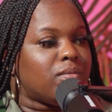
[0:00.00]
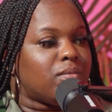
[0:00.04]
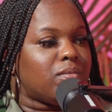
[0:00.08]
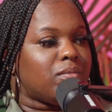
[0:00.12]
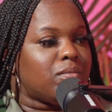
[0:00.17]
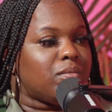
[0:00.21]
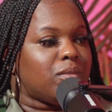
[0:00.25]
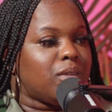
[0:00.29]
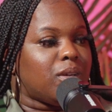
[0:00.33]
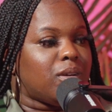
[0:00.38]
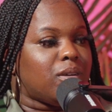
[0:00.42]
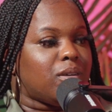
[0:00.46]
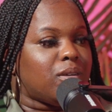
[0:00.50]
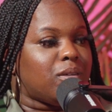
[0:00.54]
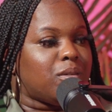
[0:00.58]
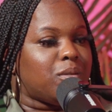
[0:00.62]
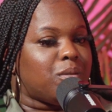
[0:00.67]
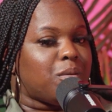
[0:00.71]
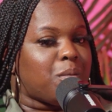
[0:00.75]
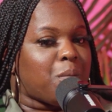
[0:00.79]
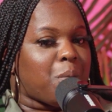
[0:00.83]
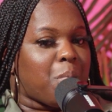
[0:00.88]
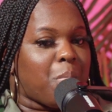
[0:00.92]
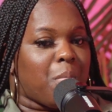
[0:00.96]
What message would you
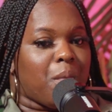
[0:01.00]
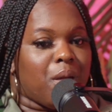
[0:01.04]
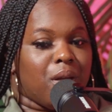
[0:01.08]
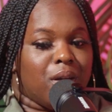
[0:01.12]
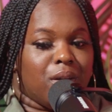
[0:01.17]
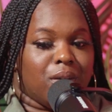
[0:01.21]
give them?